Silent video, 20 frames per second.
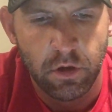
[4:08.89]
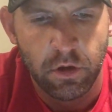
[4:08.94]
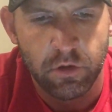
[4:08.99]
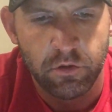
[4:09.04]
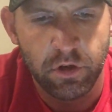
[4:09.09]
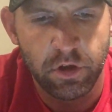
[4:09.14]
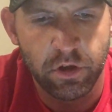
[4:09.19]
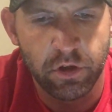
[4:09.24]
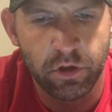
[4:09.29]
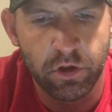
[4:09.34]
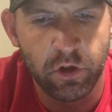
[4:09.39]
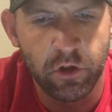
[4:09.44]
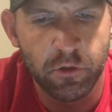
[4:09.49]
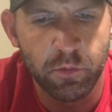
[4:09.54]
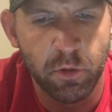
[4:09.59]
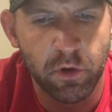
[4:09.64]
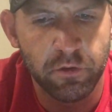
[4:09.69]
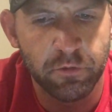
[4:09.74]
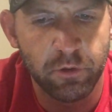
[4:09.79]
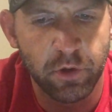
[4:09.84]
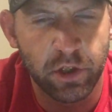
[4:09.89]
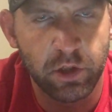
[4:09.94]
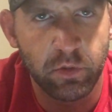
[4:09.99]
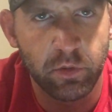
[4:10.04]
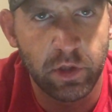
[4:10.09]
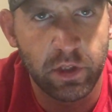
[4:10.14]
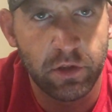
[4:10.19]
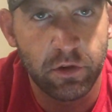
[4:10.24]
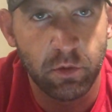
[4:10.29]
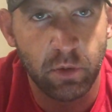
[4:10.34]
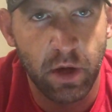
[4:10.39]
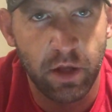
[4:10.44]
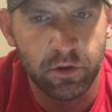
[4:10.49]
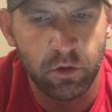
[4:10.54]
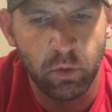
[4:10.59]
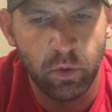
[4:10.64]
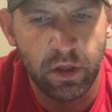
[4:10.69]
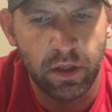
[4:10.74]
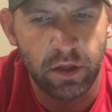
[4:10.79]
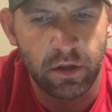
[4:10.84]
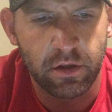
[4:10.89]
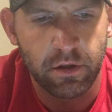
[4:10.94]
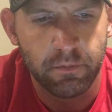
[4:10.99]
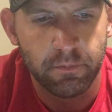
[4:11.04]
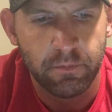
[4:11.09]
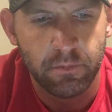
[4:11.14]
Train your glutes more frequently throughout the week.